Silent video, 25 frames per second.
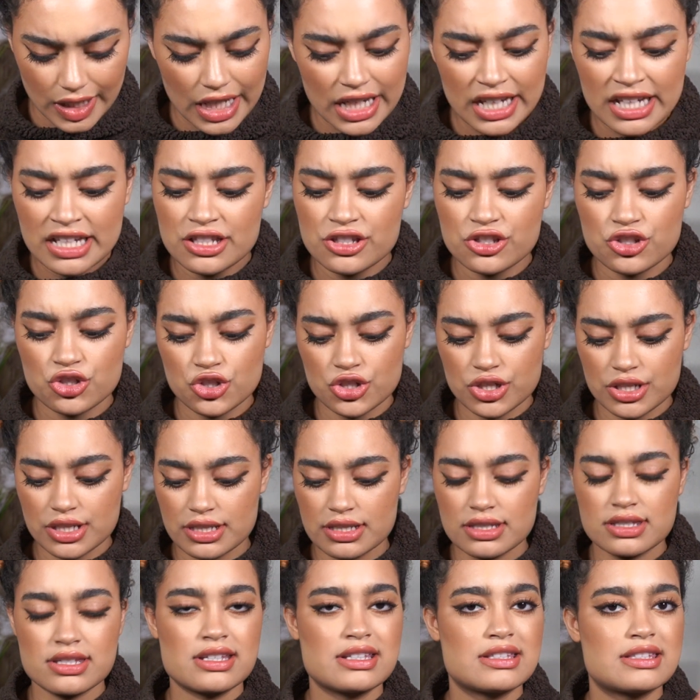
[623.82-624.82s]
It's
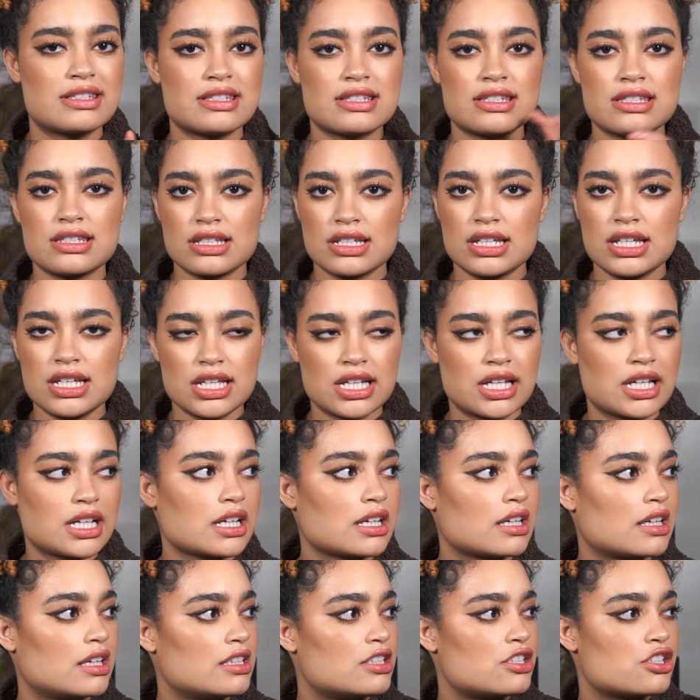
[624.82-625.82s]
sleek,
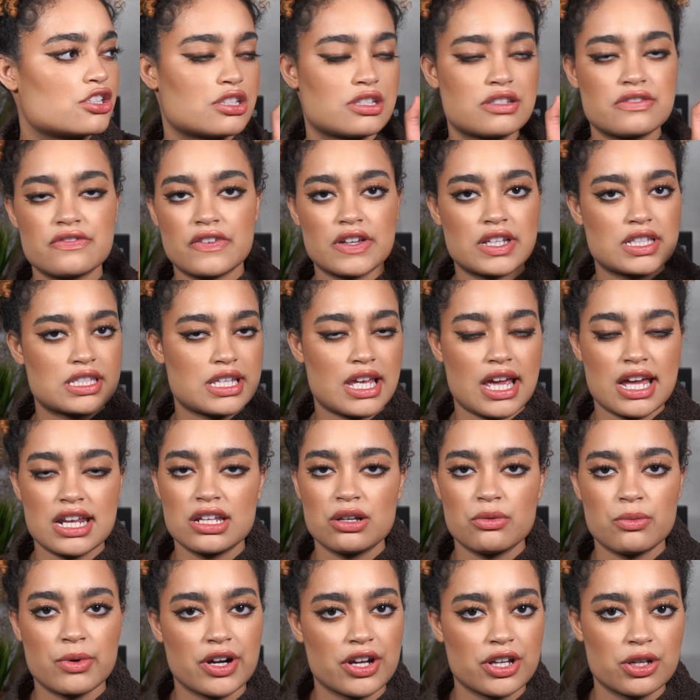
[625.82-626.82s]
it just fits
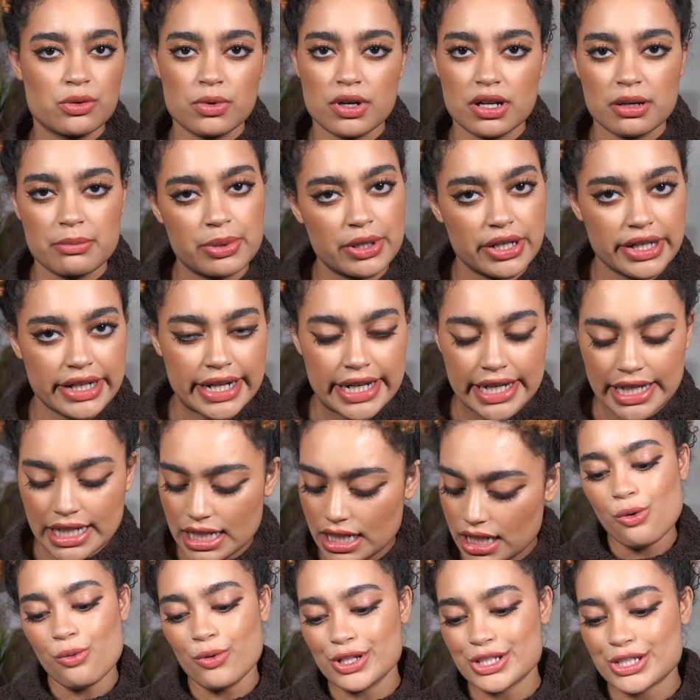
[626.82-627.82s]
anywhere you want to put
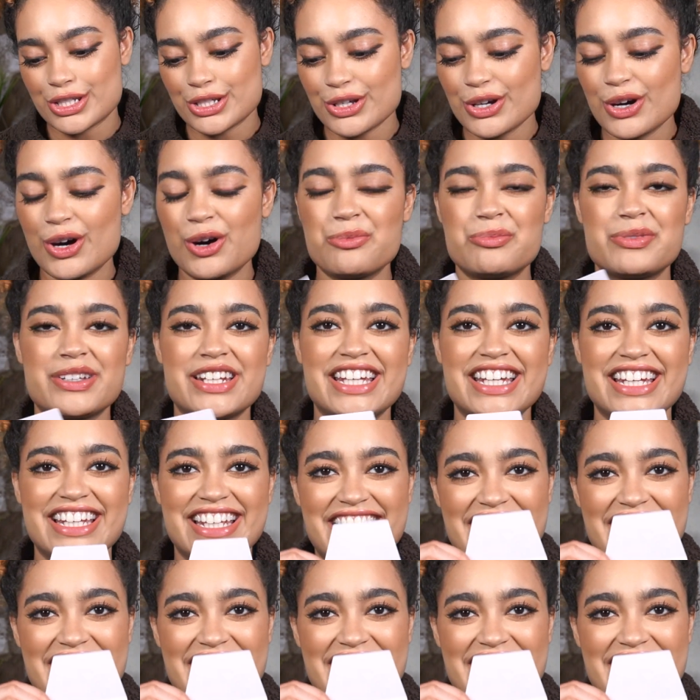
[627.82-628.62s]
it. Once you open it, it